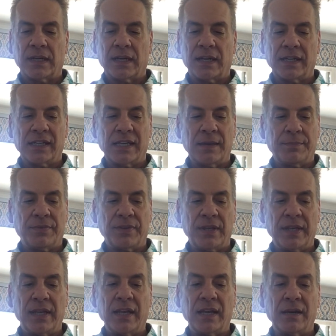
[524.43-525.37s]
I kept
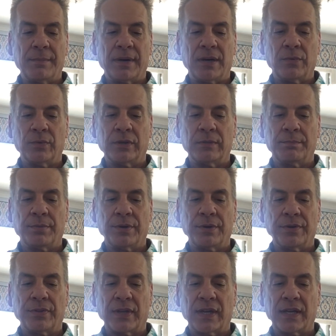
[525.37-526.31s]
thinking about what
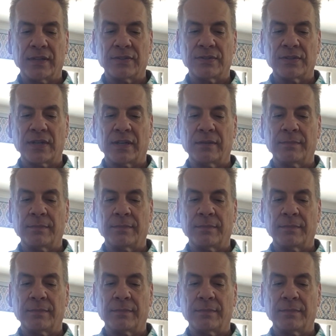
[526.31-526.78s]
Bertha had said